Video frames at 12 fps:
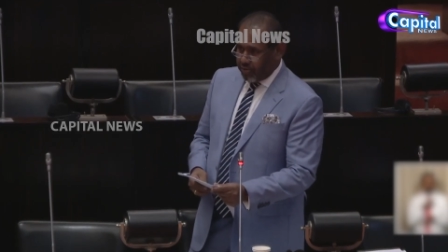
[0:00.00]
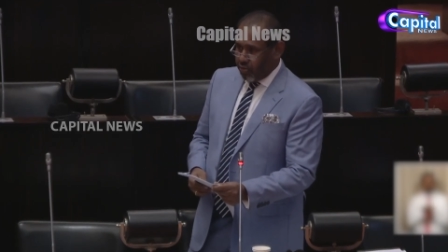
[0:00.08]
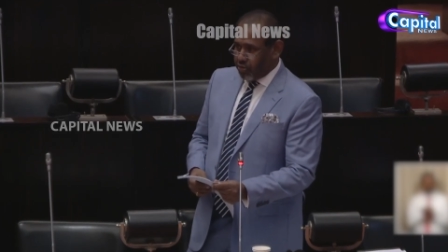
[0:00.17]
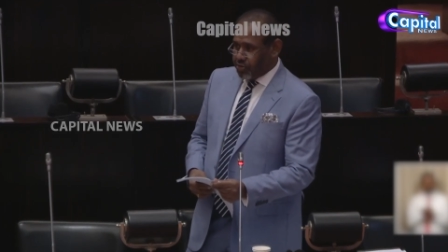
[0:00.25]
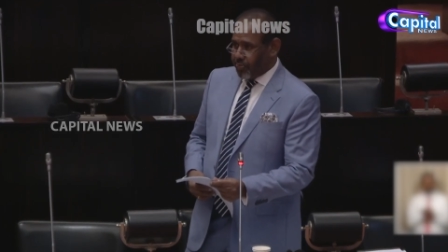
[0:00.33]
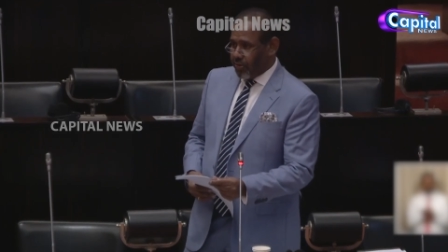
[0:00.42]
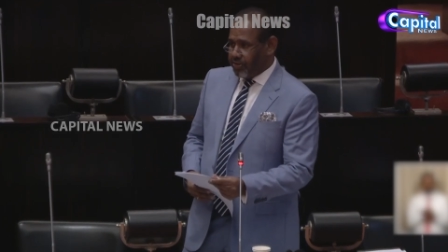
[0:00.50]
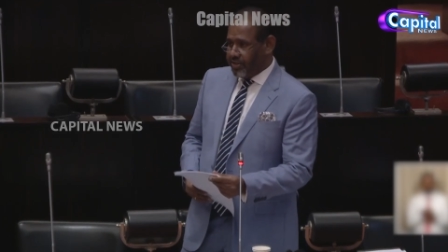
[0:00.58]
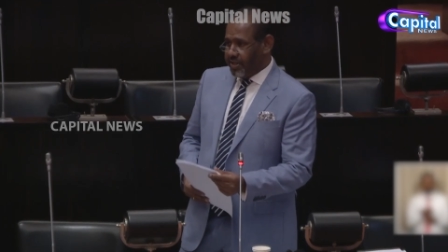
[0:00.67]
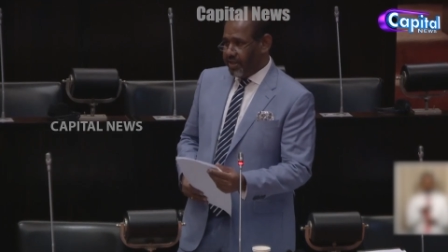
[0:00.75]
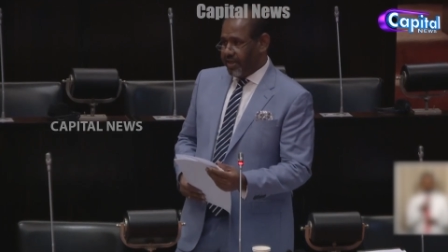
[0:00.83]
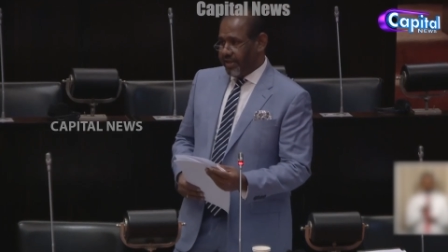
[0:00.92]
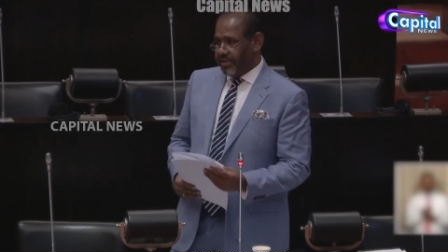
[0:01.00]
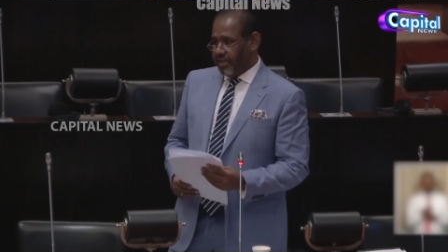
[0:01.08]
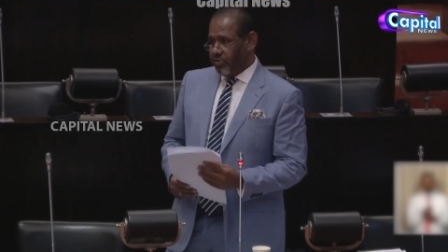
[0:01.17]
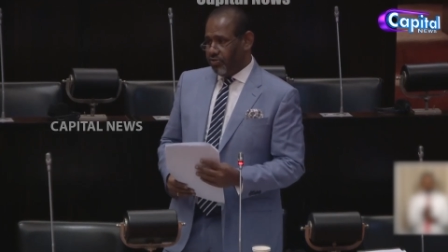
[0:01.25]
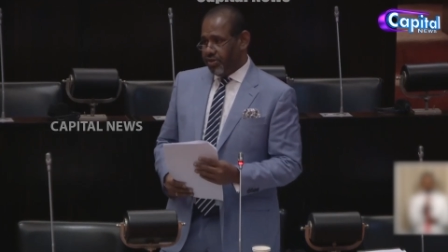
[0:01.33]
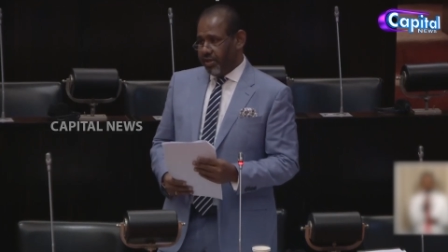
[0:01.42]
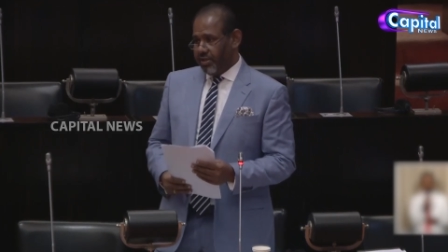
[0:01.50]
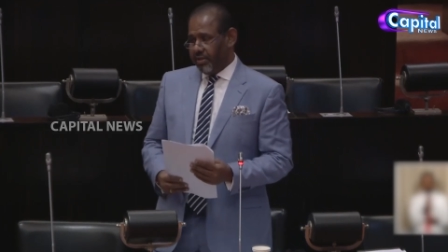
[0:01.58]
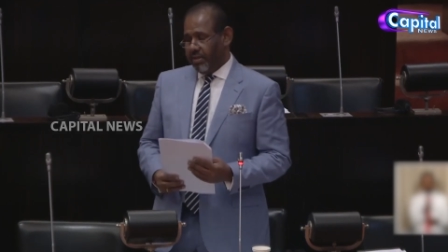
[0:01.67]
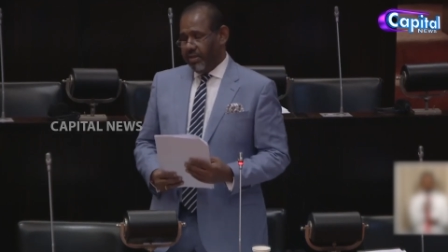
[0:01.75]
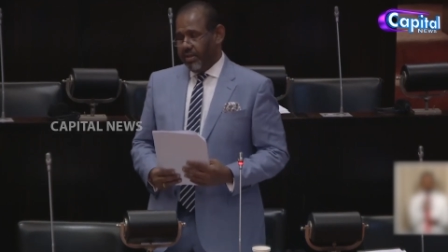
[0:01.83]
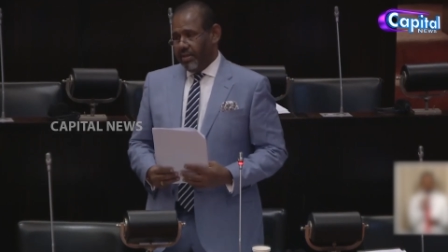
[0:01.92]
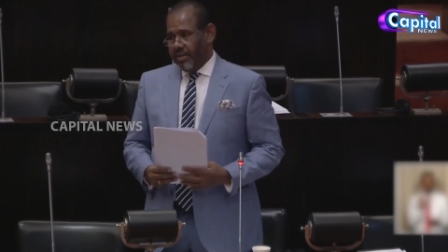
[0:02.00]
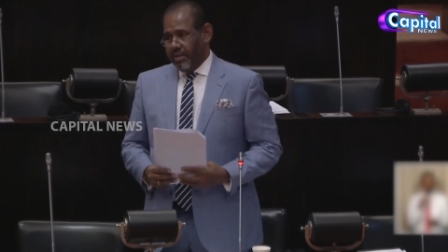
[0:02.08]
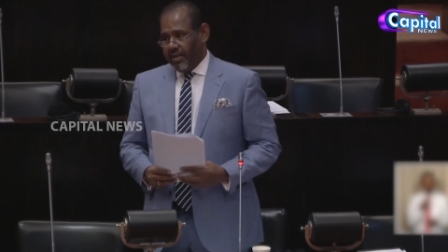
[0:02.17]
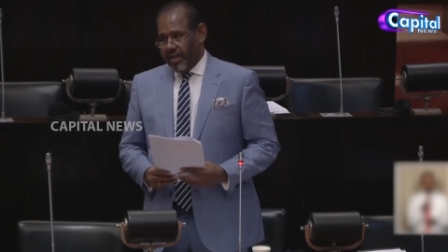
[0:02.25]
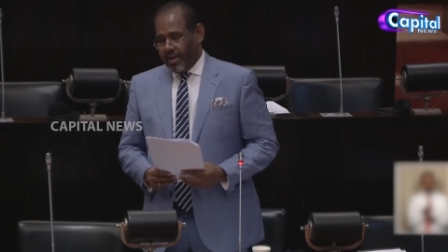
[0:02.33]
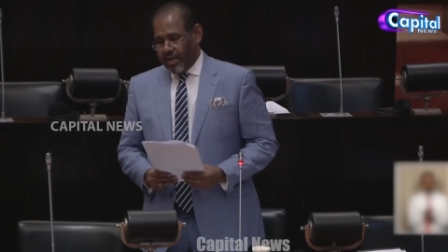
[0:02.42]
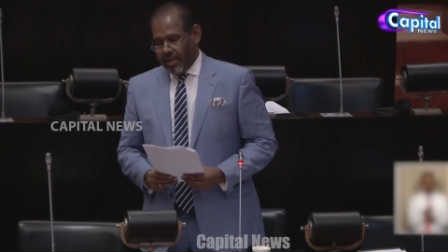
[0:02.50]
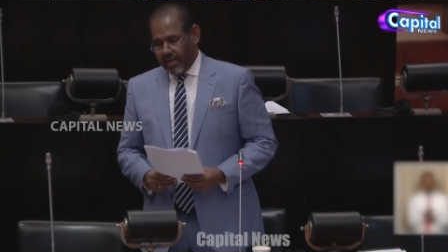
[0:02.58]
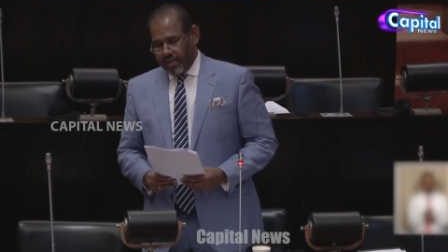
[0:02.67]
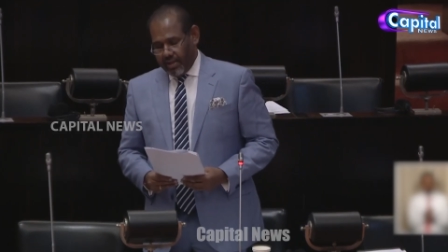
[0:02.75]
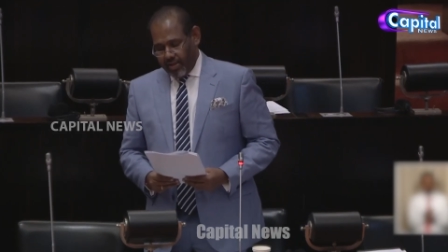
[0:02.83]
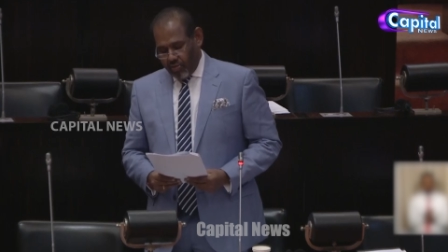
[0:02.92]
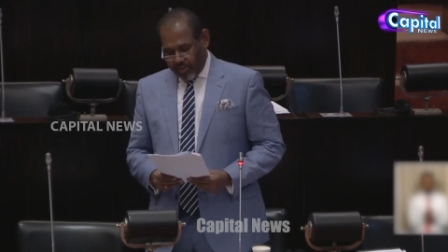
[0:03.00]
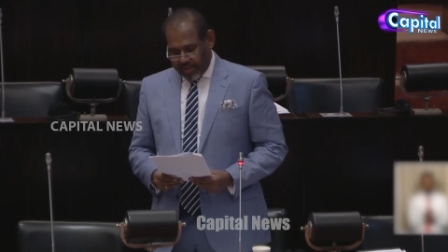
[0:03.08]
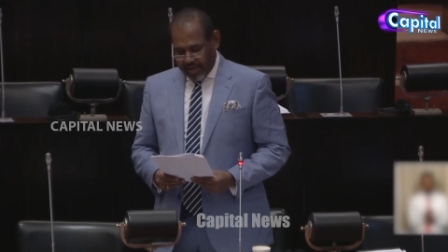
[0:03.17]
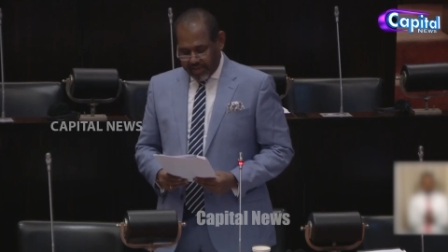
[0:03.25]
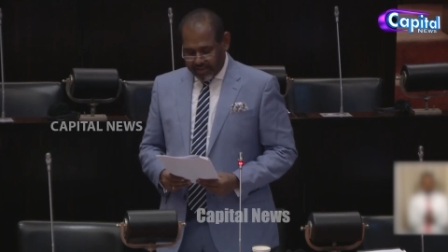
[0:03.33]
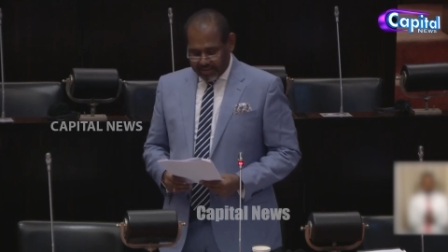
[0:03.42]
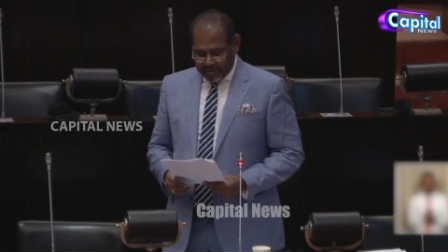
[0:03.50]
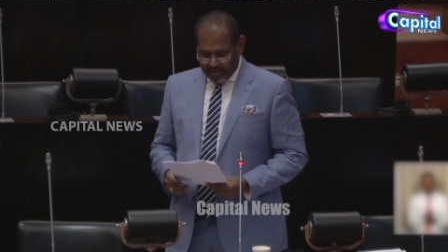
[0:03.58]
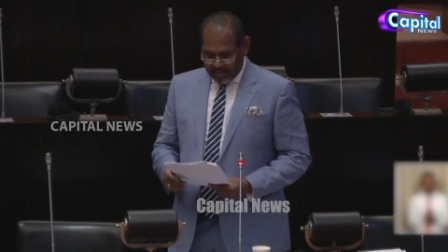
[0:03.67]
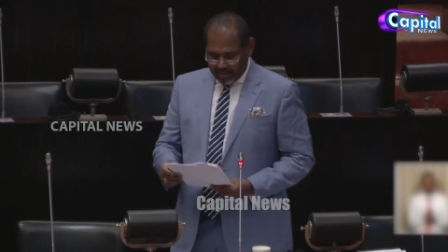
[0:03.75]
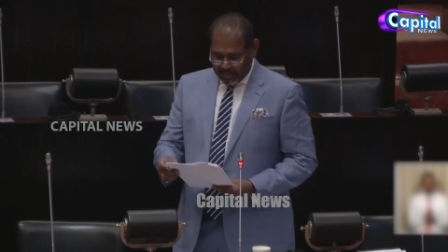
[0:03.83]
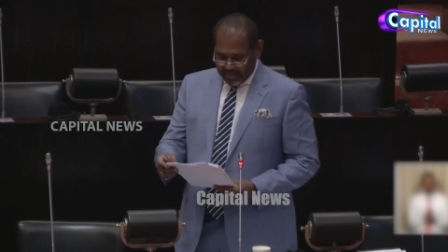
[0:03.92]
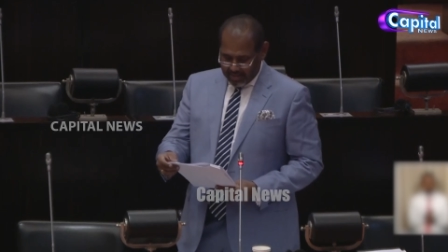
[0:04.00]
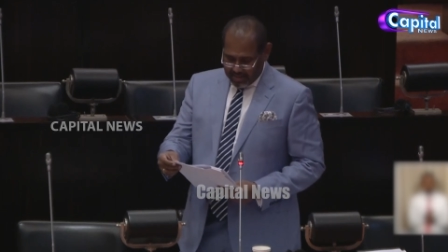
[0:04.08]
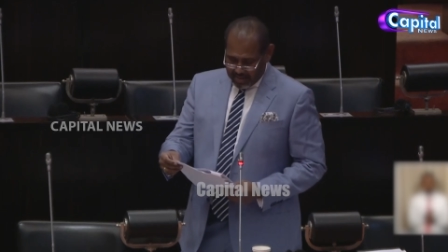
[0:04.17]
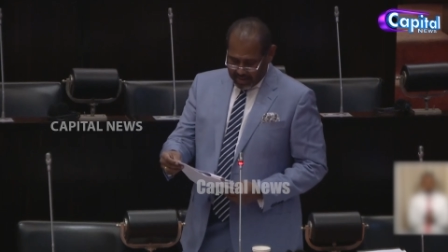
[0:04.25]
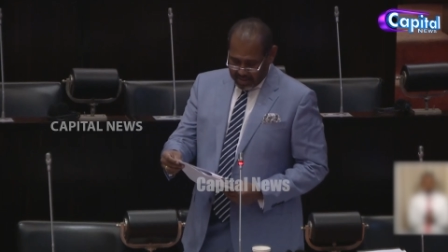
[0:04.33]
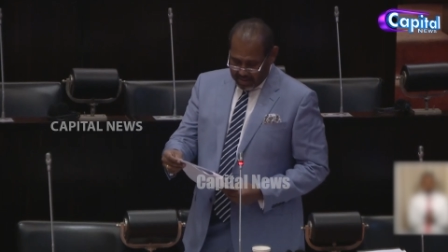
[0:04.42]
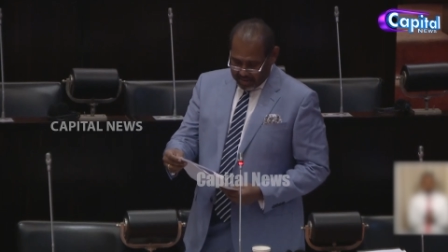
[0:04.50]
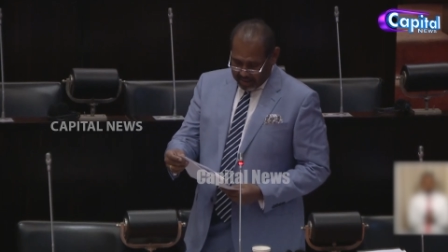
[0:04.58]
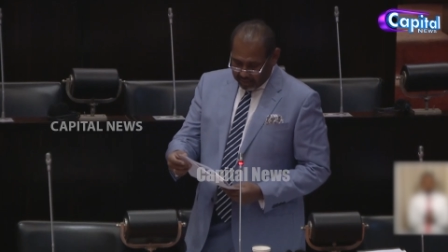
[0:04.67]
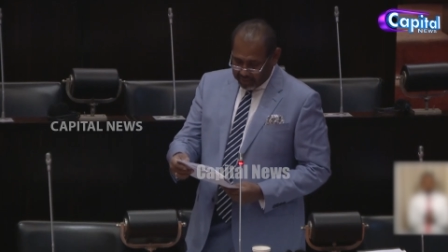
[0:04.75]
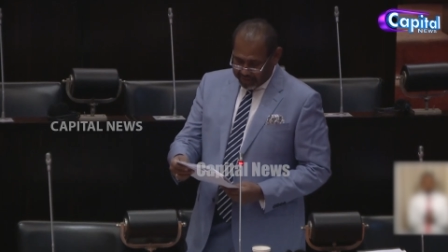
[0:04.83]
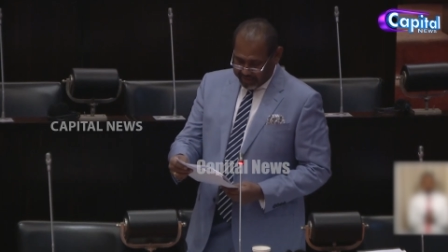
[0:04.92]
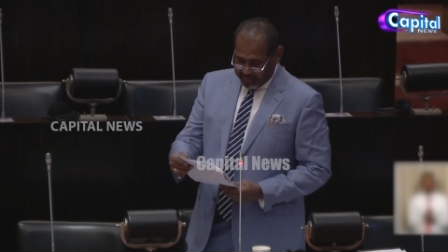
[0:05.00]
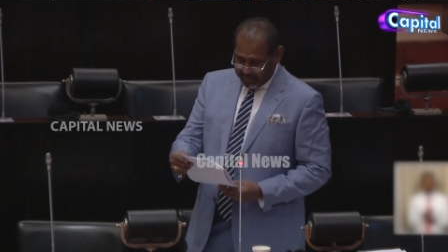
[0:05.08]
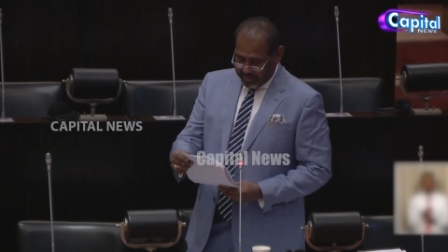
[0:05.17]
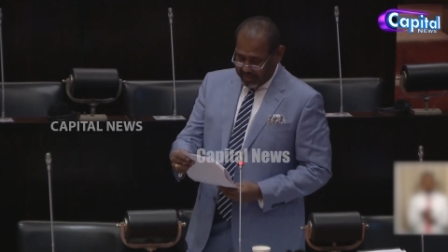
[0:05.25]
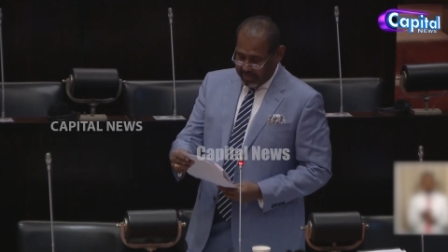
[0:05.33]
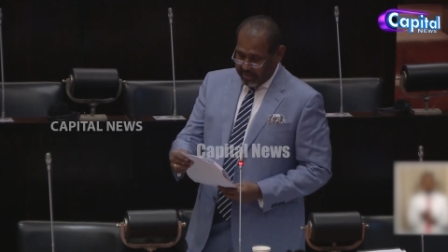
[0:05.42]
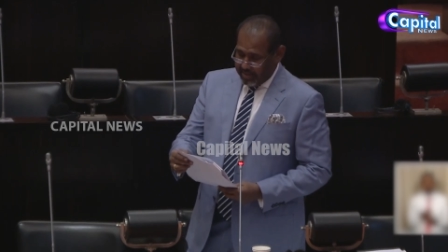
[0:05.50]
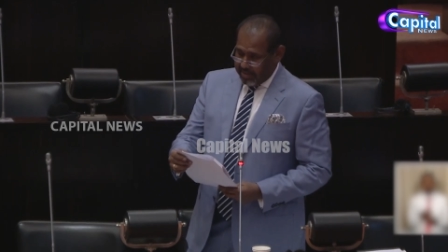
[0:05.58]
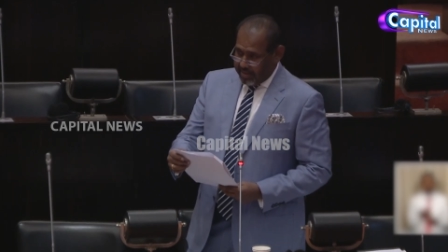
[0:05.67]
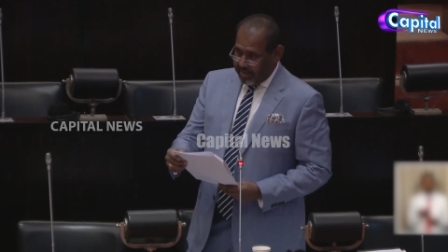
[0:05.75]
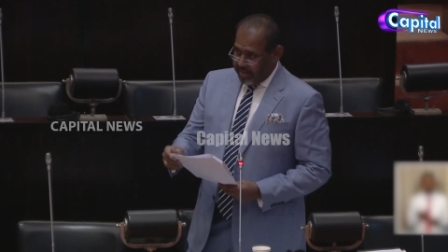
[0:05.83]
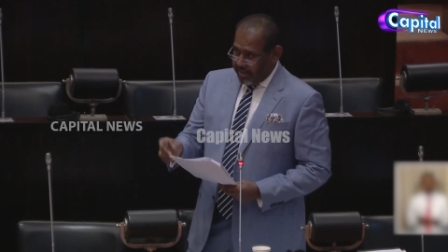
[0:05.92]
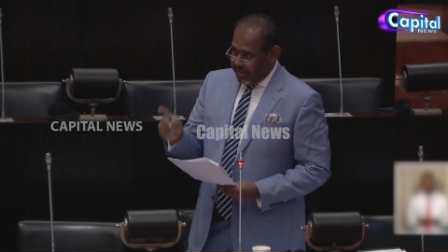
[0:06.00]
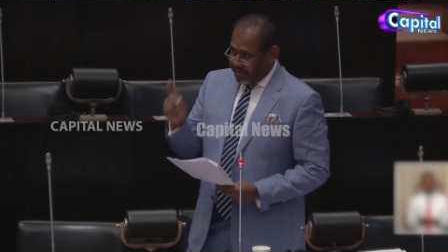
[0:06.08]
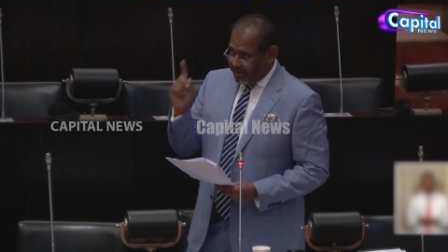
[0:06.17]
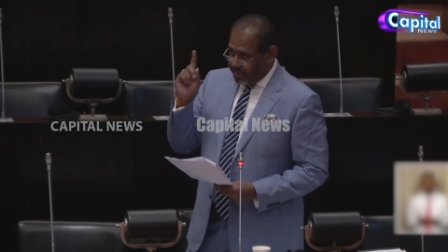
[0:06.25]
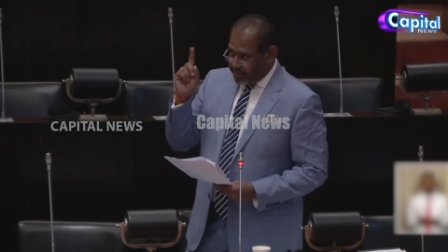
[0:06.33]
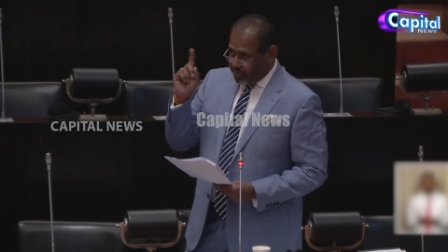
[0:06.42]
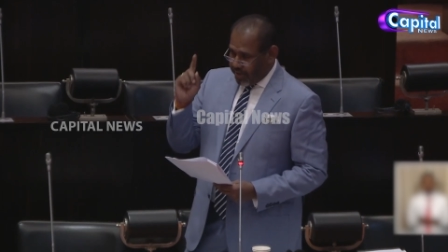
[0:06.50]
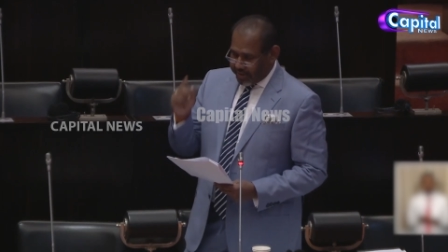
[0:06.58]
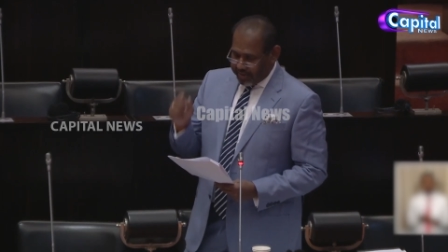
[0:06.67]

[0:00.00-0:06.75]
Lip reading: co-sponsored a resolution in the Human Rights Council. And this is what